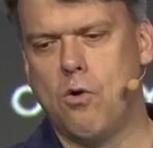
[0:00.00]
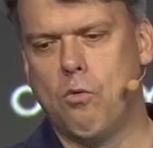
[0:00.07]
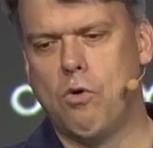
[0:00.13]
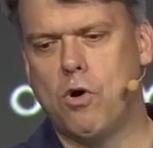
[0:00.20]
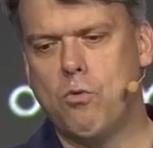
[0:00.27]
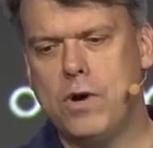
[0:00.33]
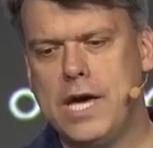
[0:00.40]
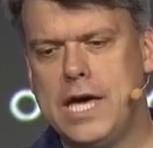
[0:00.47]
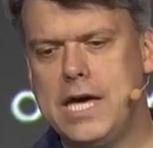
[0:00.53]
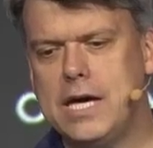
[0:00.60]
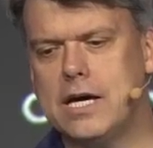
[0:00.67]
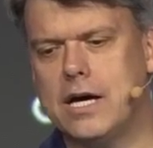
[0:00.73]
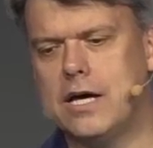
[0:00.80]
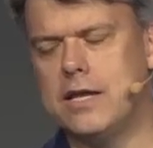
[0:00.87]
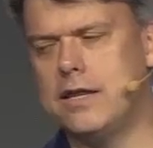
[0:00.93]
What
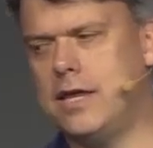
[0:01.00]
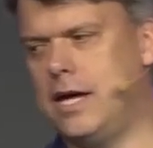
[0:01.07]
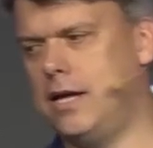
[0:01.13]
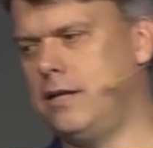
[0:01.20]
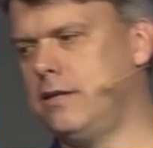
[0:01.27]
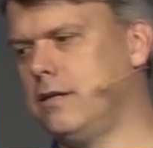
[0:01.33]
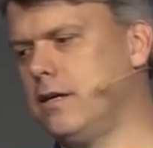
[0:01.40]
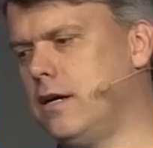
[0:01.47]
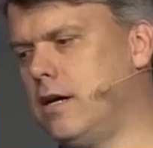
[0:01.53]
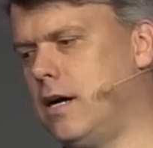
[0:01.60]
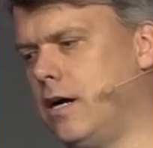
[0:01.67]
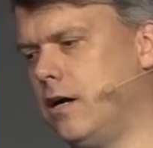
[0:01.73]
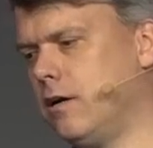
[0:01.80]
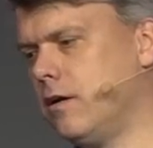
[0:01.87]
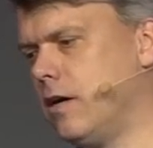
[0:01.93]
we then, uh,
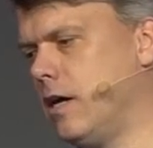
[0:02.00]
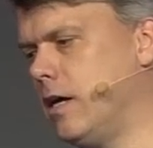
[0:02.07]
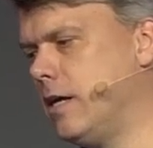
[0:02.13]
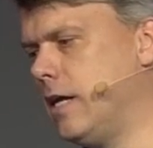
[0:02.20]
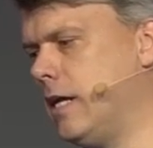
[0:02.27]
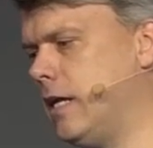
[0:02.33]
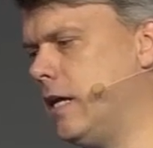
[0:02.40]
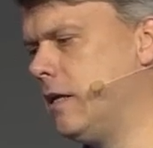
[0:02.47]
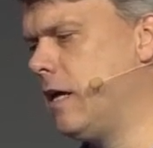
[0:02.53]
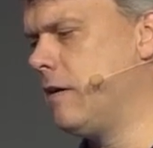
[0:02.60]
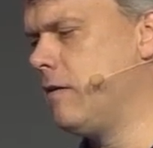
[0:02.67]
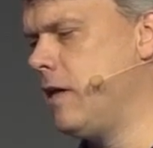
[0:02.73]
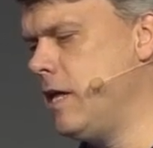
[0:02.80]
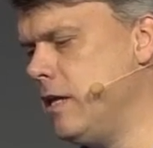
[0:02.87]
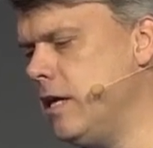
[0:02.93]
uh
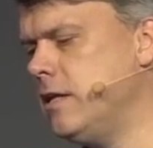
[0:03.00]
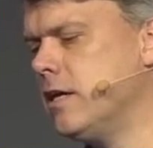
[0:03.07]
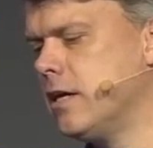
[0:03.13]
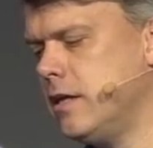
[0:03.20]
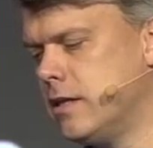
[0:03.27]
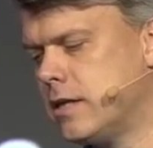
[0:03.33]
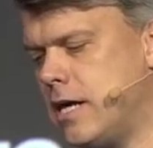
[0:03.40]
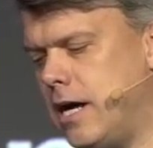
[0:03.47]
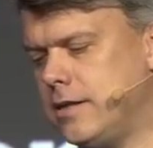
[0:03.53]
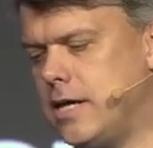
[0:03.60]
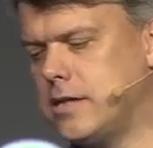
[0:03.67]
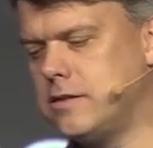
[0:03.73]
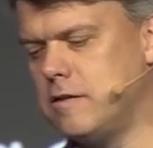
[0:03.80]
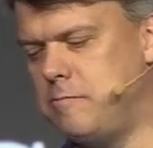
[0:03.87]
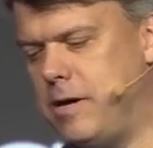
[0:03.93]
in, the, in, the,
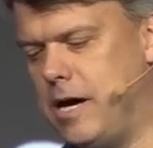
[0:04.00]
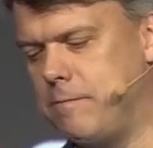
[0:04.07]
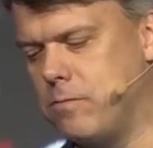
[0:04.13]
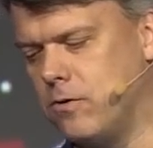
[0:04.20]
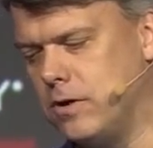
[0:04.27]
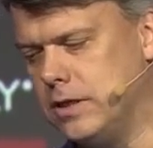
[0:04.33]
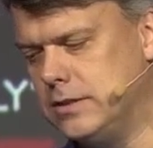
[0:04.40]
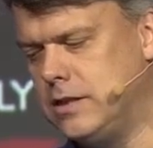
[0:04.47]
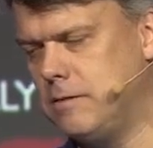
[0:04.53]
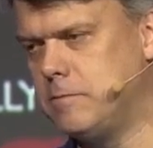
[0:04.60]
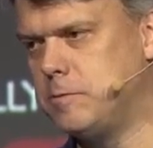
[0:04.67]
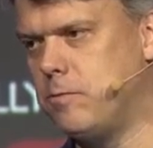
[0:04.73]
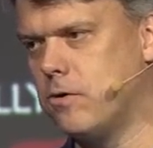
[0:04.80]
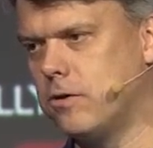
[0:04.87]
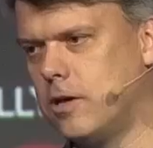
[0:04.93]
context of the paper, and Tim
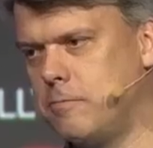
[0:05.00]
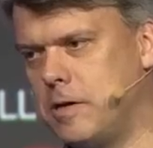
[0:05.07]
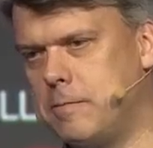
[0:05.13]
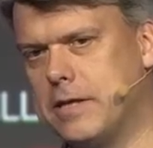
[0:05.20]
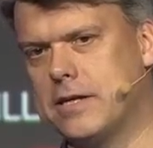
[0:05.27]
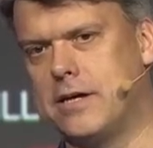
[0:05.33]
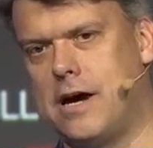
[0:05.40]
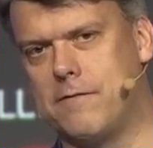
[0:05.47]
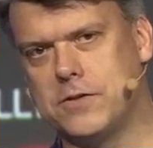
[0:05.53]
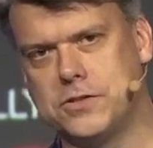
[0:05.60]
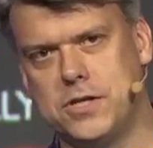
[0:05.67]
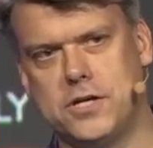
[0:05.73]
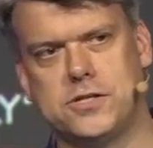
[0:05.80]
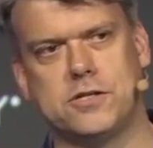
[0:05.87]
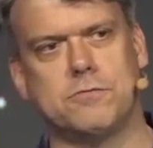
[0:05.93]
spoke a little bit about the
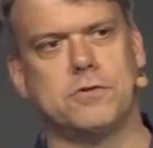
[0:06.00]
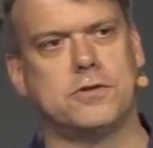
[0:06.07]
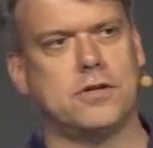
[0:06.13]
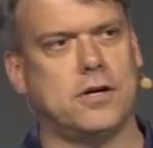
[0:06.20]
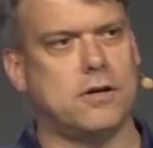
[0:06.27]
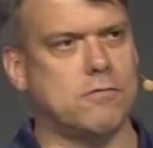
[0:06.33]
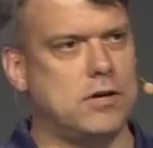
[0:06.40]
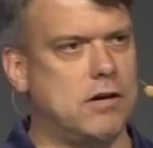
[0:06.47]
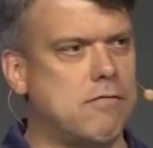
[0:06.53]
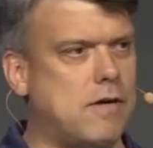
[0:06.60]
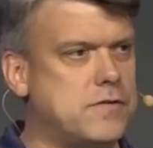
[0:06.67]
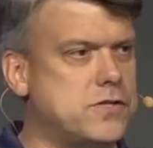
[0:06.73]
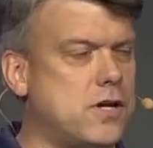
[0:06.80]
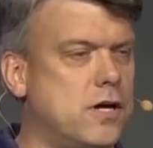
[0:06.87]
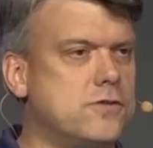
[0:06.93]
conversation with uh, Hari
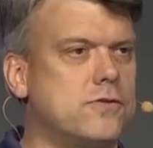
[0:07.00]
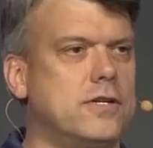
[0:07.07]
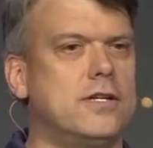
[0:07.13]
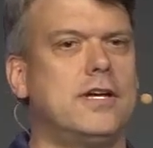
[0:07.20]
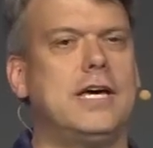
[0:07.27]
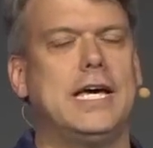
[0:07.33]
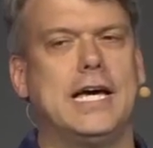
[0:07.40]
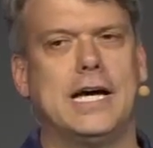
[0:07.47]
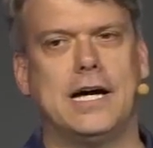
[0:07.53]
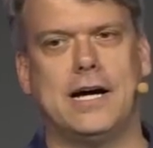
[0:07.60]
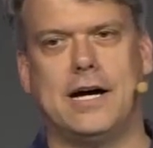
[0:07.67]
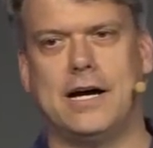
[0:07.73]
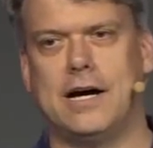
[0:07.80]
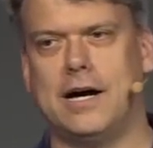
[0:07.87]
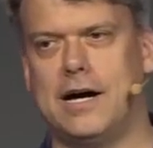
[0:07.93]
Ravichandran, uh,
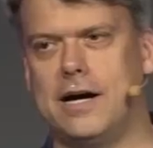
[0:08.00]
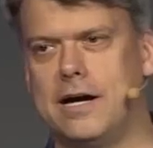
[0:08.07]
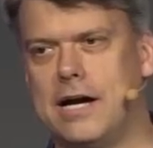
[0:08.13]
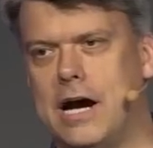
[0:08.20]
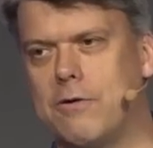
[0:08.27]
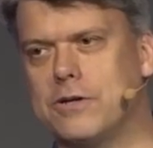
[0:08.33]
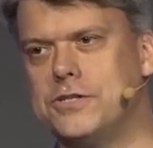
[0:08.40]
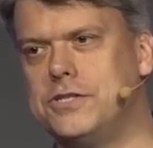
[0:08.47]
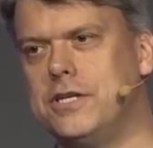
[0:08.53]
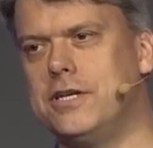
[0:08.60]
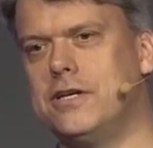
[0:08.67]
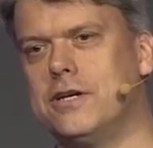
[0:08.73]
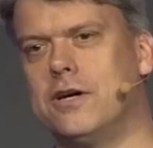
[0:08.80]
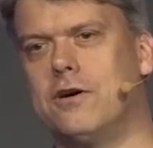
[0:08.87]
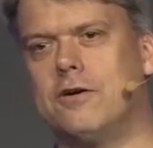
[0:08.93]
uh, our
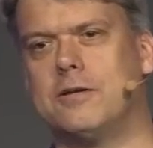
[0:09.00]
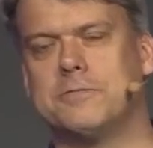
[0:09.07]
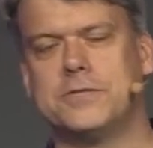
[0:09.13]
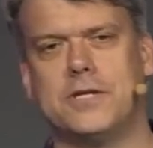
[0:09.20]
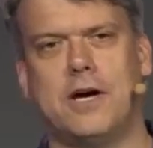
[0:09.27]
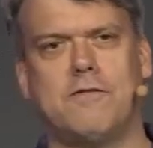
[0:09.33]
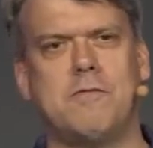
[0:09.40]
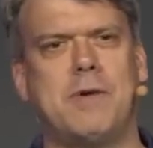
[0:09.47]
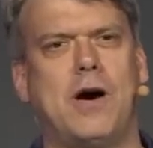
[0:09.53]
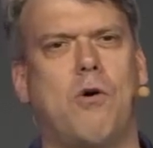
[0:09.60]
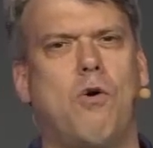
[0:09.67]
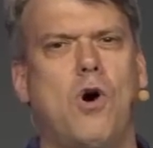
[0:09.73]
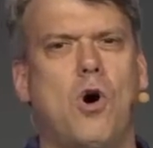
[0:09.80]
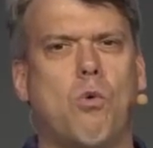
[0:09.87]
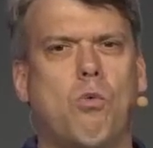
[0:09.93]
CEO, and himself
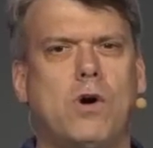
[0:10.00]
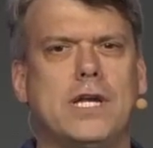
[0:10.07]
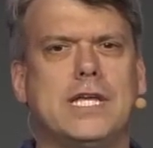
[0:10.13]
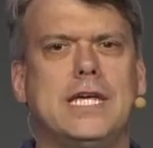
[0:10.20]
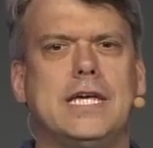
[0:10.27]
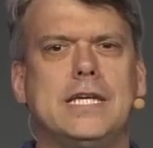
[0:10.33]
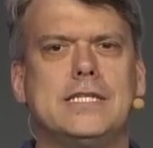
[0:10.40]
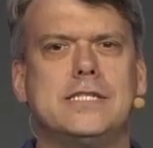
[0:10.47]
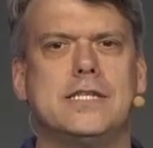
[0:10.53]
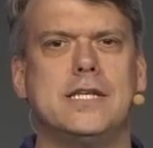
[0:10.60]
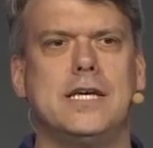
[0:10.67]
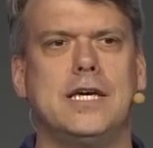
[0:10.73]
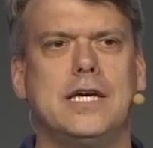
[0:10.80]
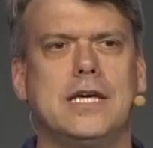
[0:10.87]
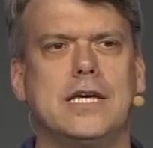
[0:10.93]
about what is
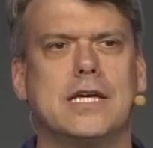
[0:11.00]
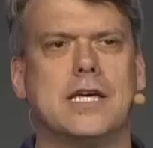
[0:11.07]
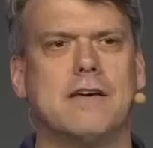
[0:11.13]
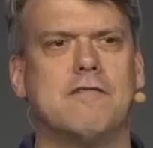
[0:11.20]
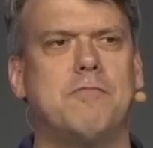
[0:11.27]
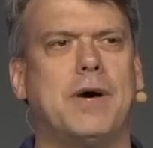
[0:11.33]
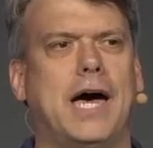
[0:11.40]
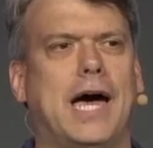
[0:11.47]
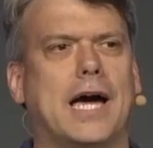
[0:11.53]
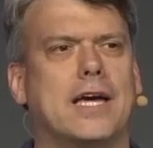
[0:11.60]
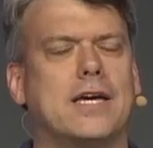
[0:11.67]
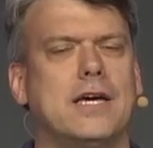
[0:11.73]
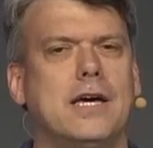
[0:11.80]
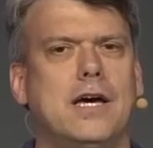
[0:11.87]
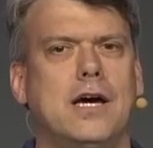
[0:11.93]
the give
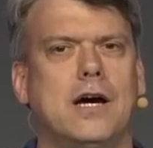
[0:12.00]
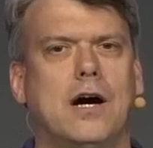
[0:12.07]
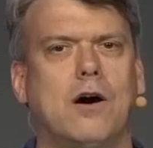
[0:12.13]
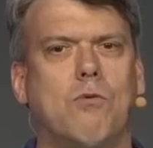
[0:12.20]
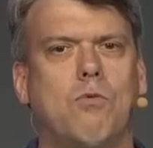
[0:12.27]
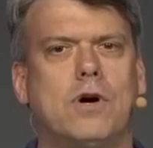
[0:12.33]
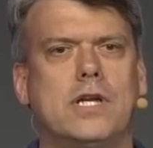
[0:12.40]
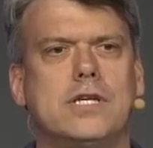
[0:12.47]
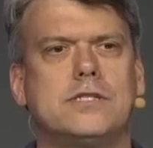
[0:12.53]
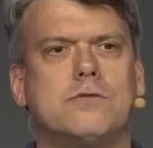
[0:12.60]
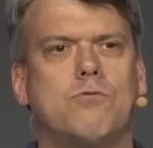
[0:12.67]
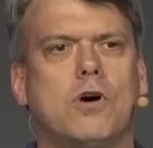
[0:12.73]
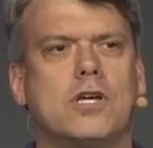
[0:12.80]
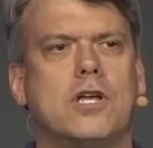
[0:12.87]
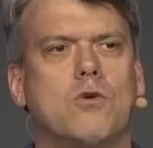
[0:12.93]
back? Uh, what, is,
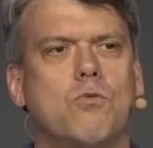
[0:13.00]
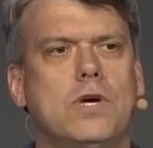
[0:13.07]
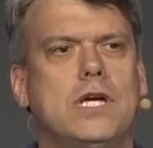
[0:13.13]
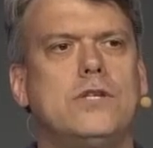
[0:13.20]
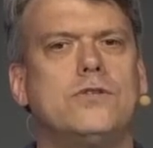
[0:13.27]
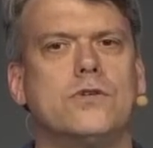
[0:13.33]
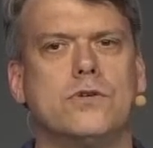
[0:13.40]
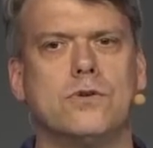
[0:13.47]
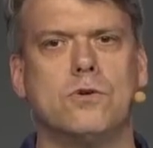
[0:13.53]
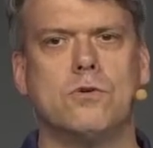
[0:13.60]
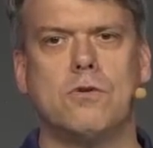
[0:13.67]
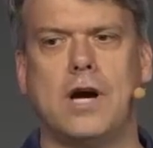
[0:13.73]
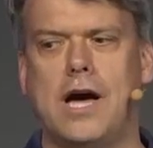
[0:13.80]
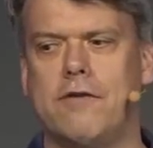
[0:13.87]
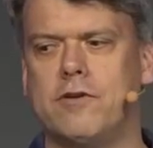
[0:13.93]
what can we
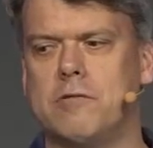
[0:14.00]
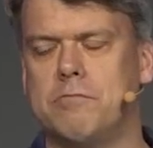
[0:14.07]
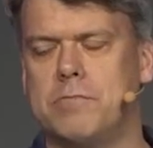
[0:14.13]
do having